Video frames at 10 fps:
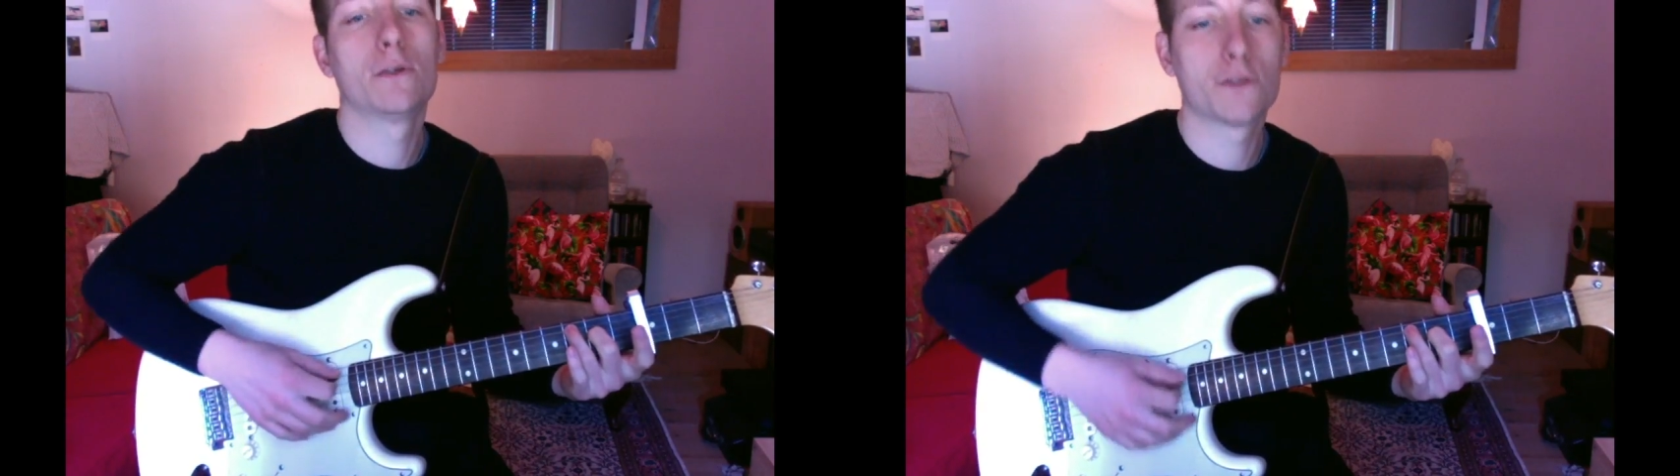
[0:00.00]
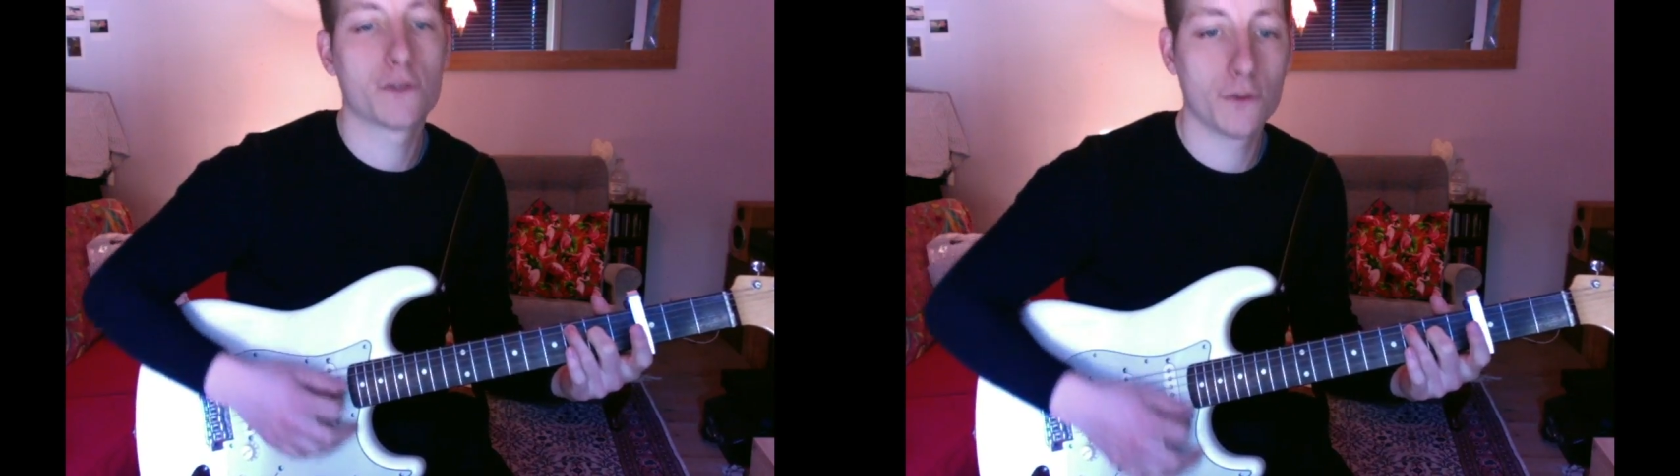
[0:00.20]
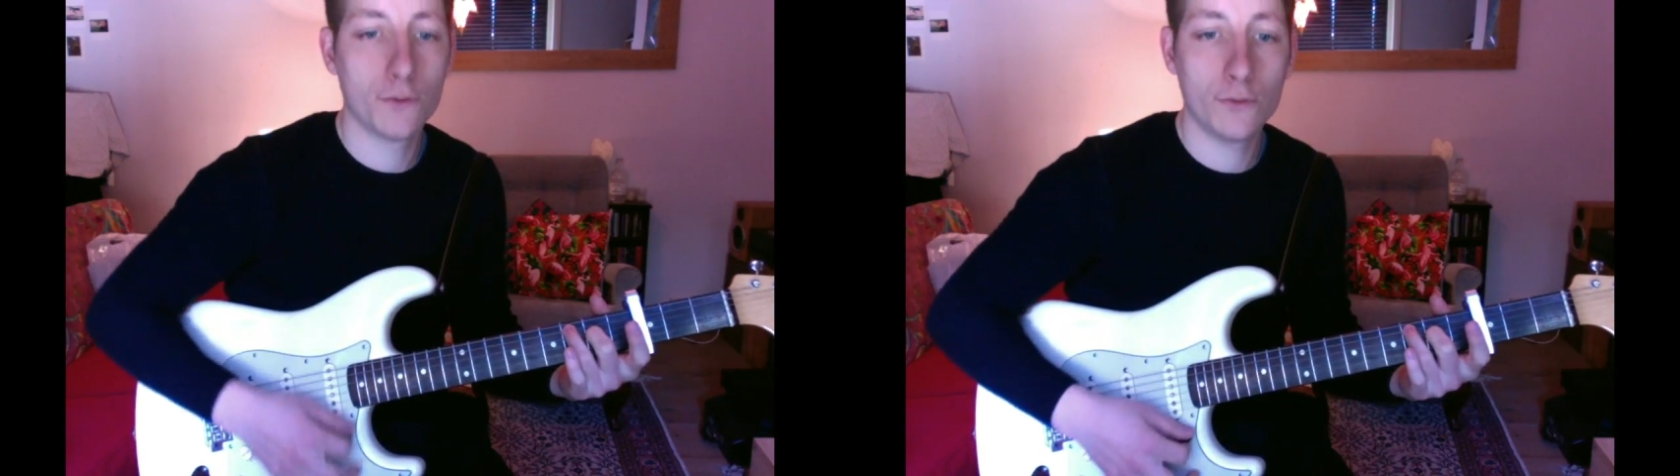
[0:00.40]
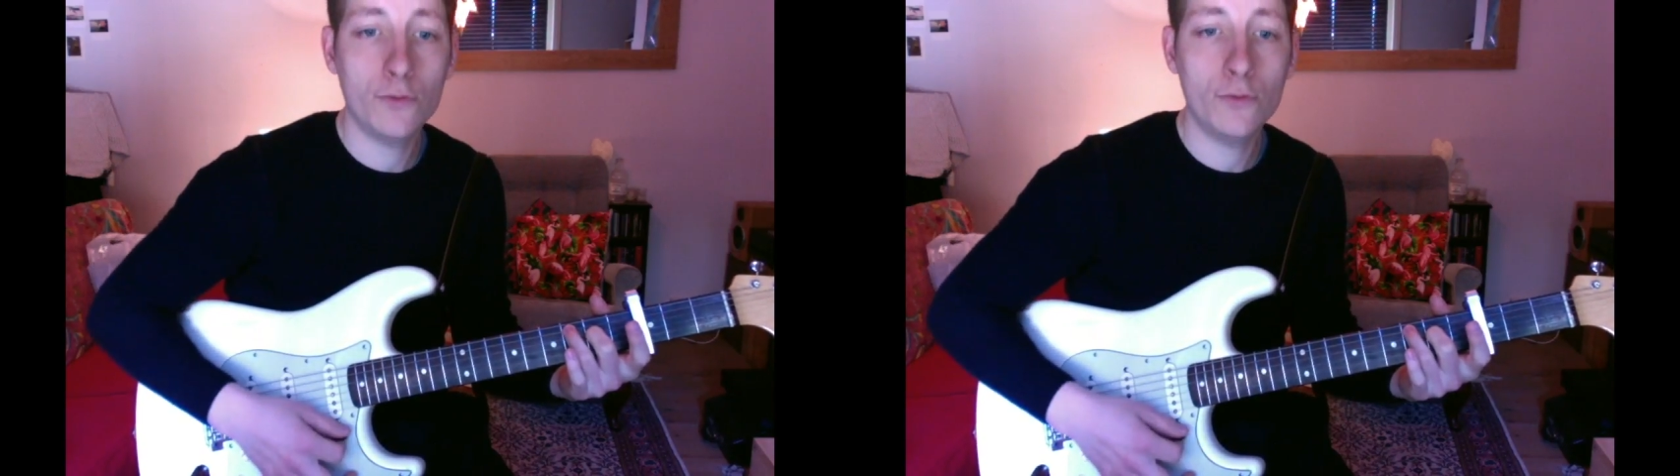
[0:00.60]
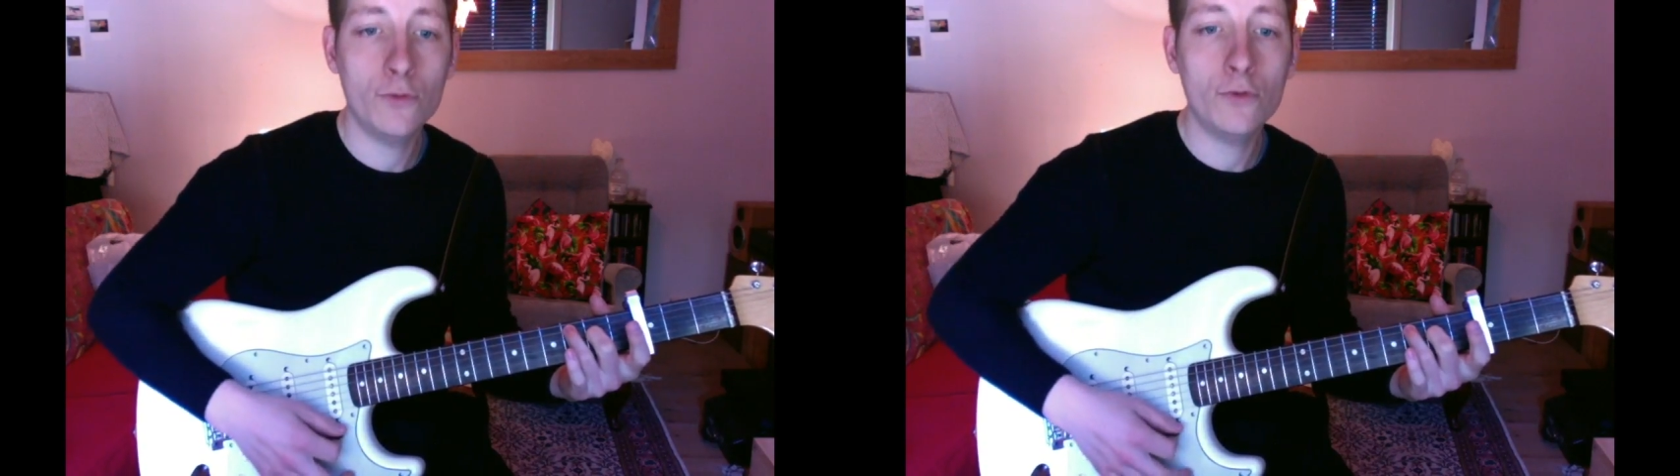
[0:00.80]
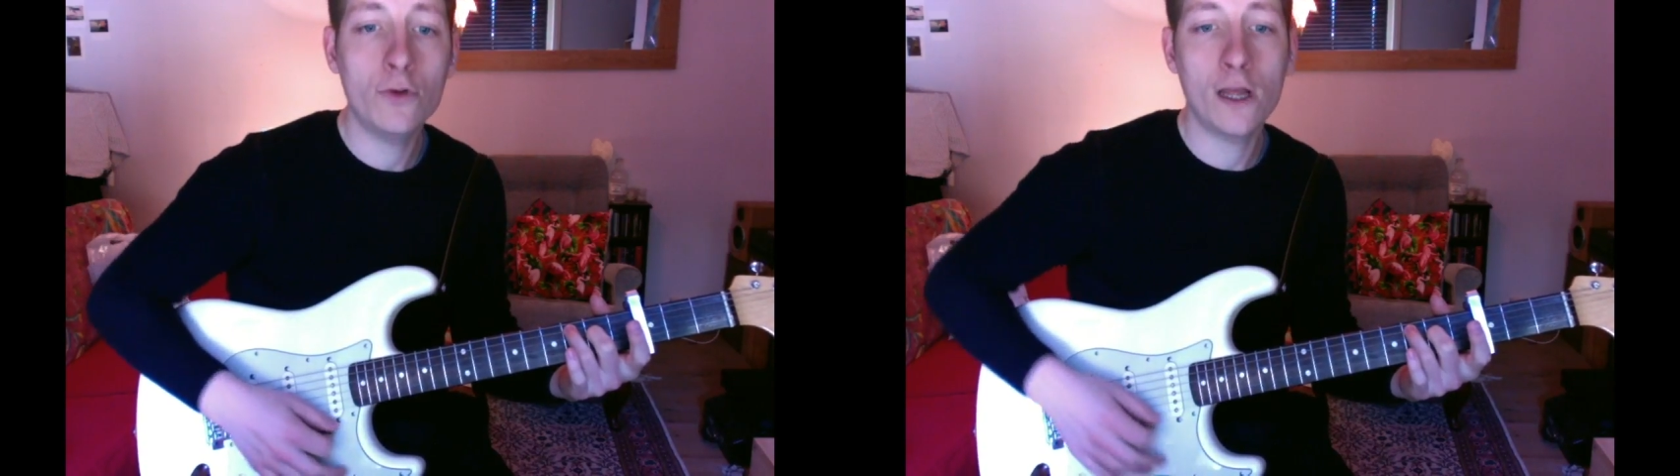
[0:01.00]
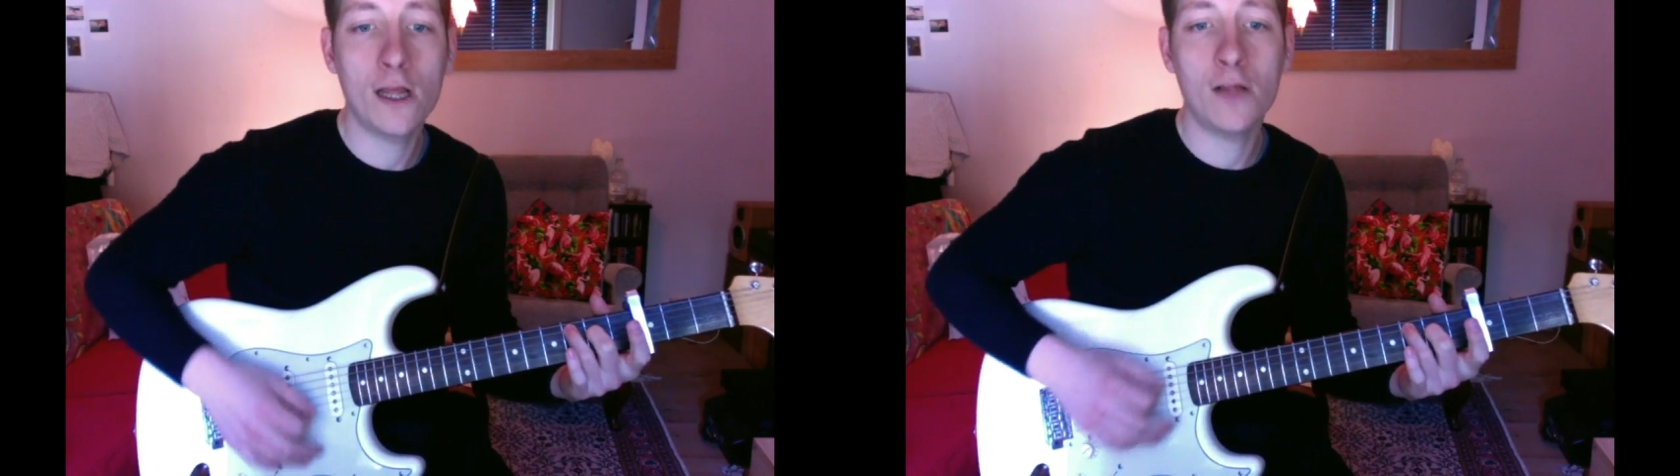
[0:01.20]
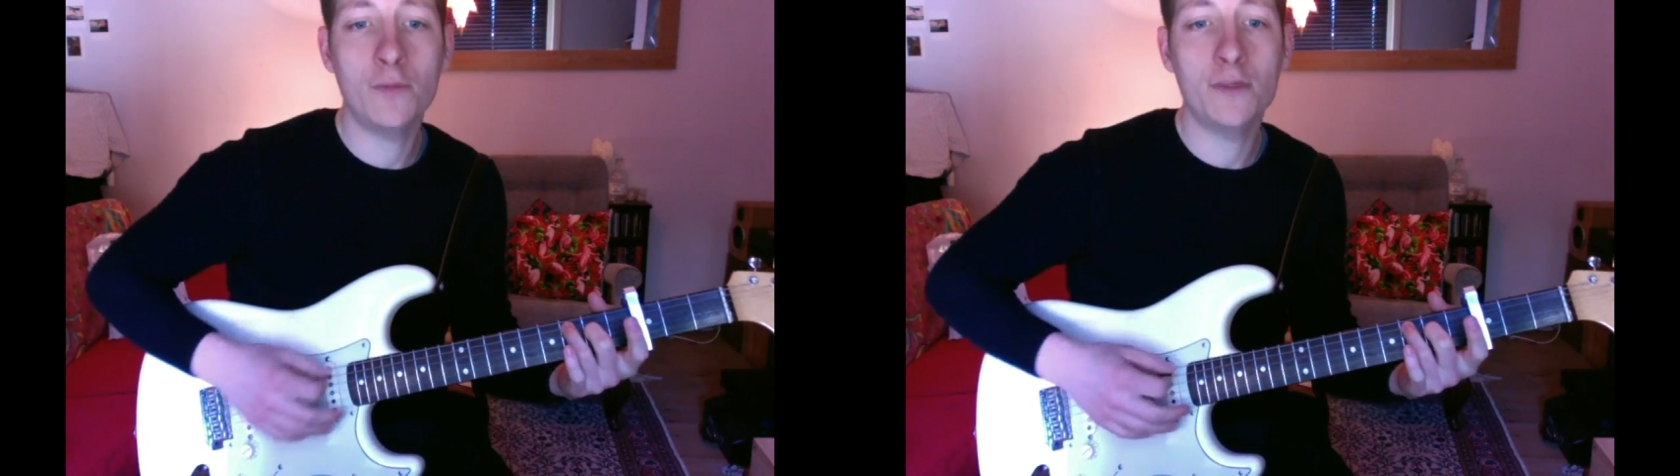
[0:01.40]
"Soon
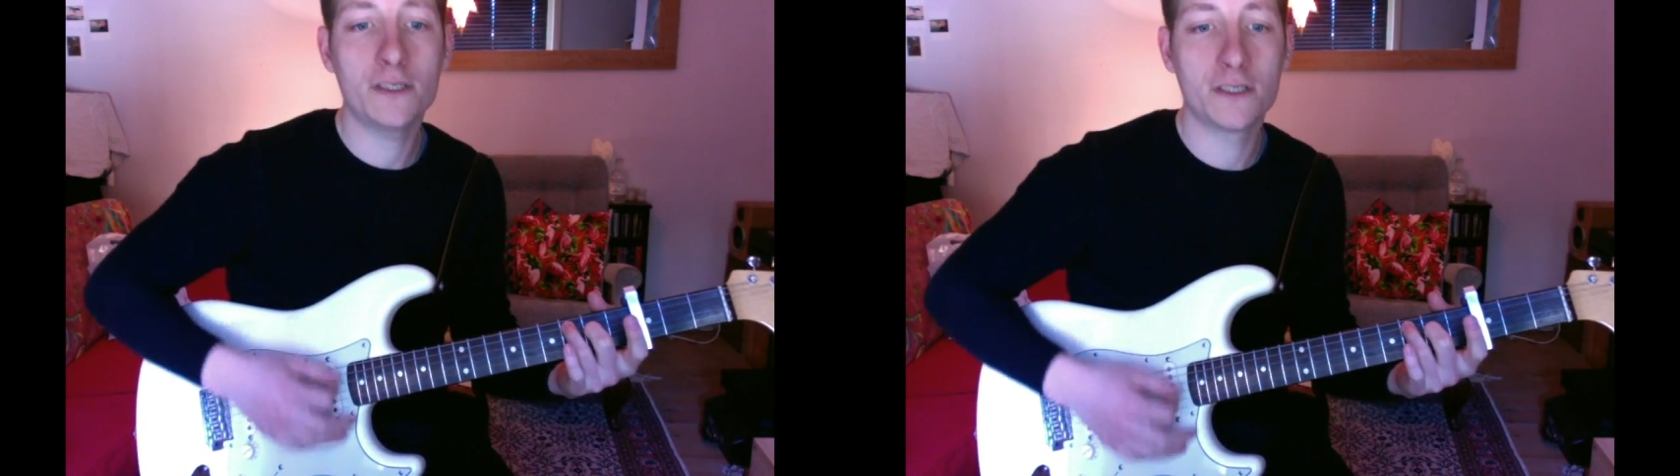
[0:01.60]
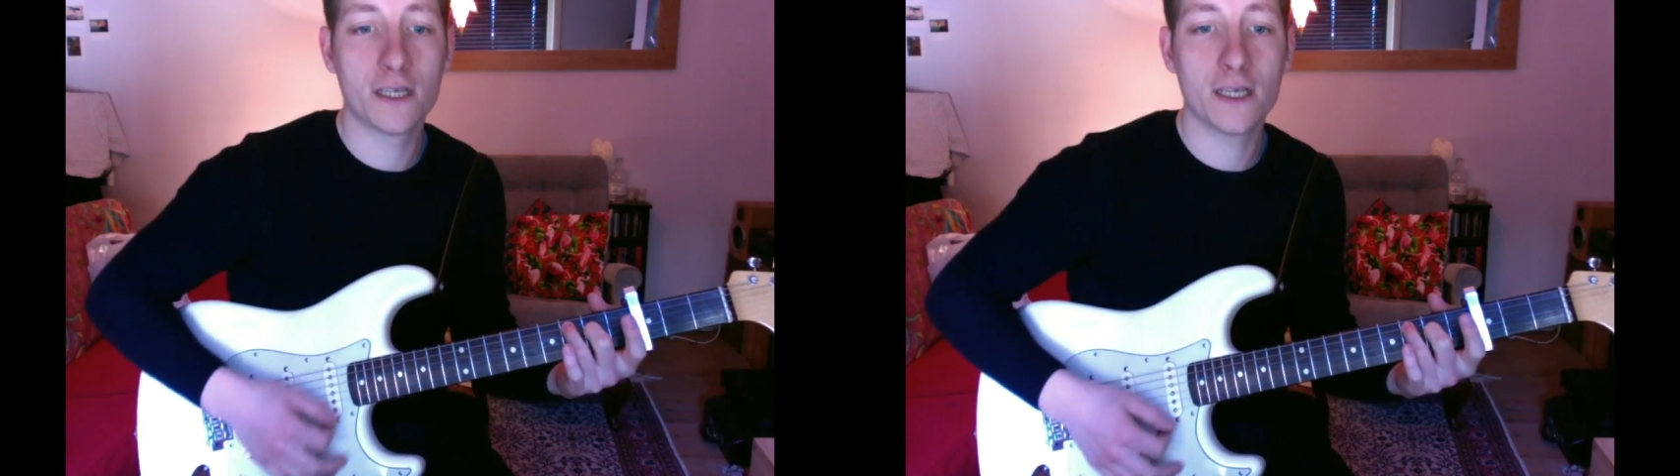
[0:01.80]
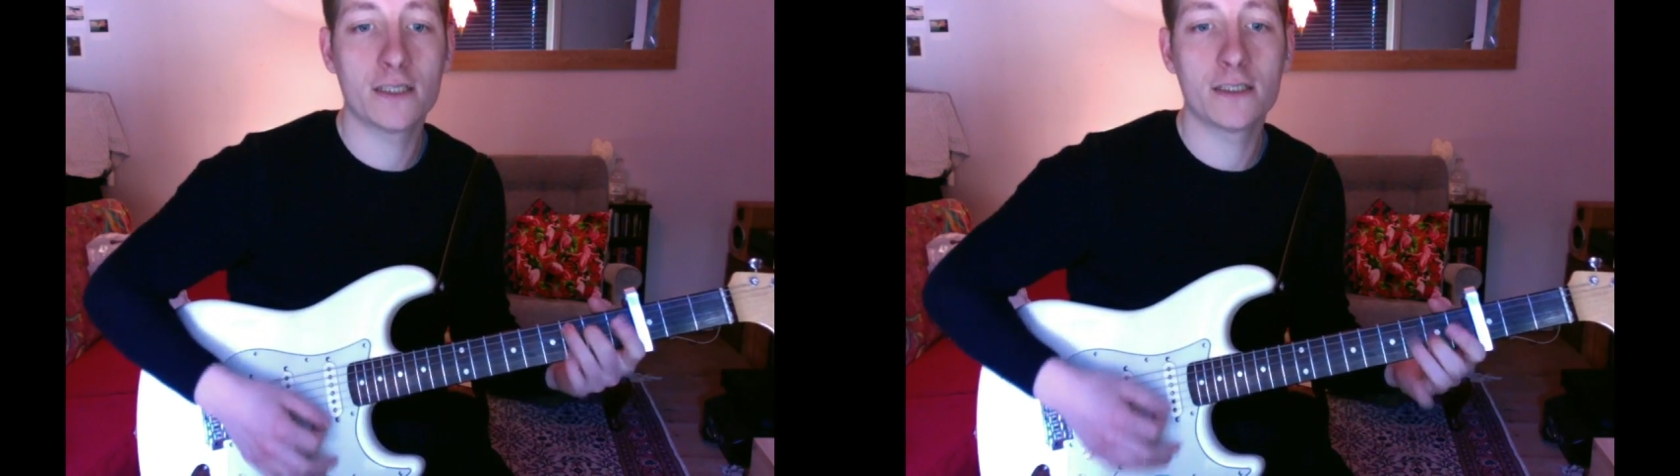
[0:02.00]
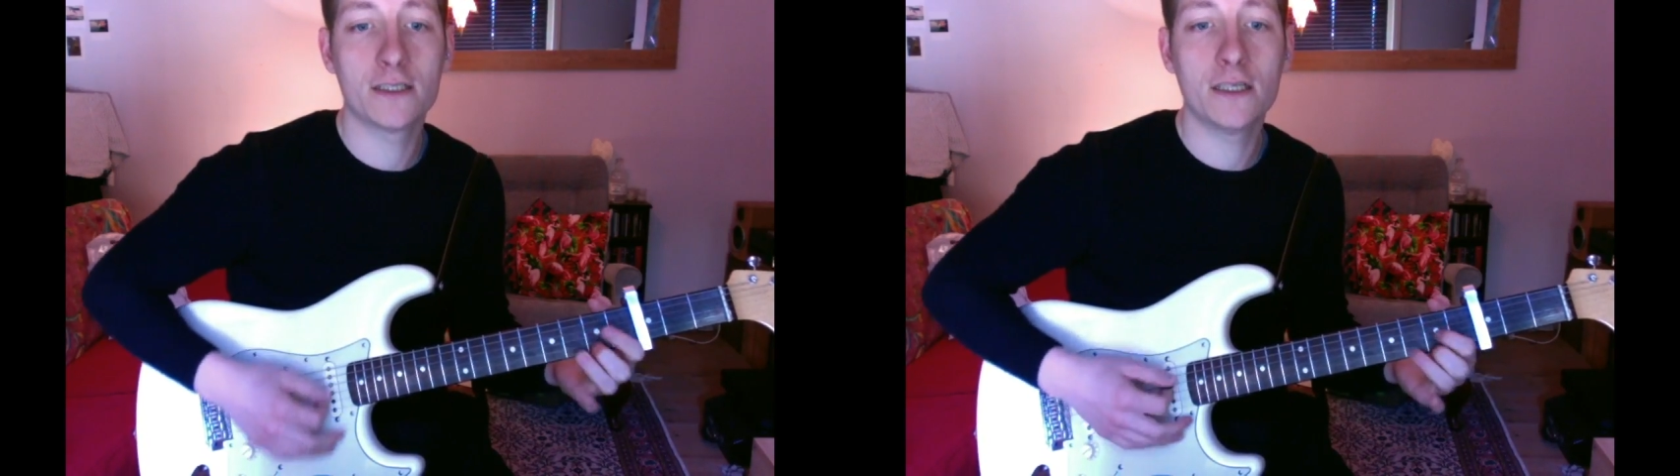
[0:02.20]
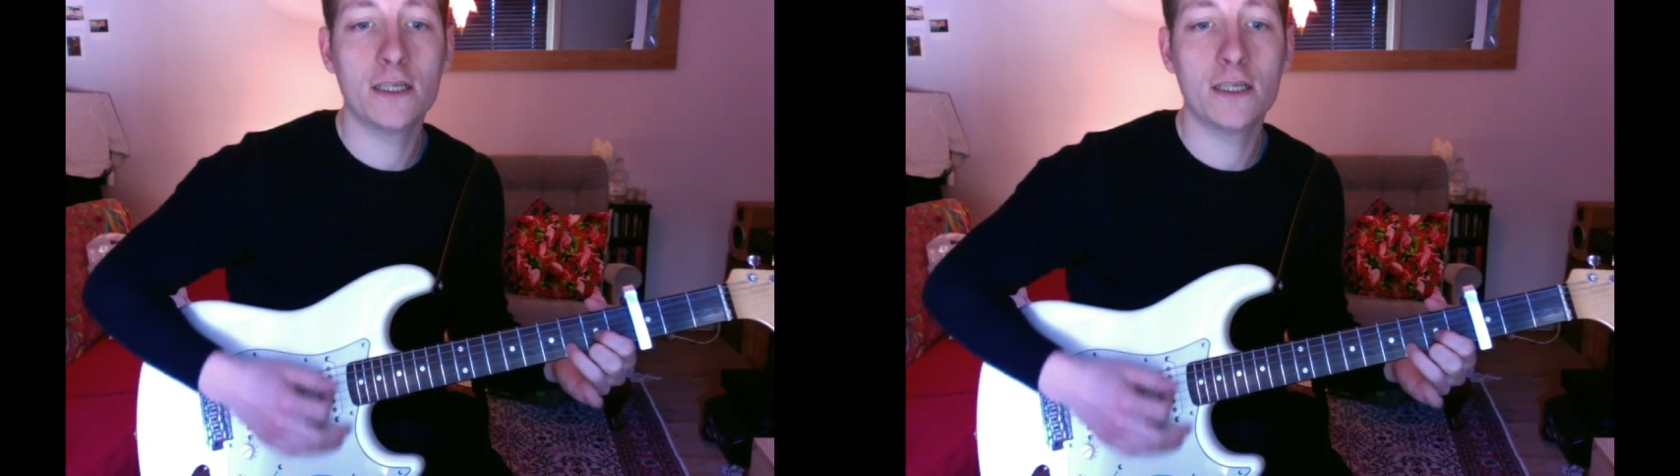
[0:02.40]
I'll be 60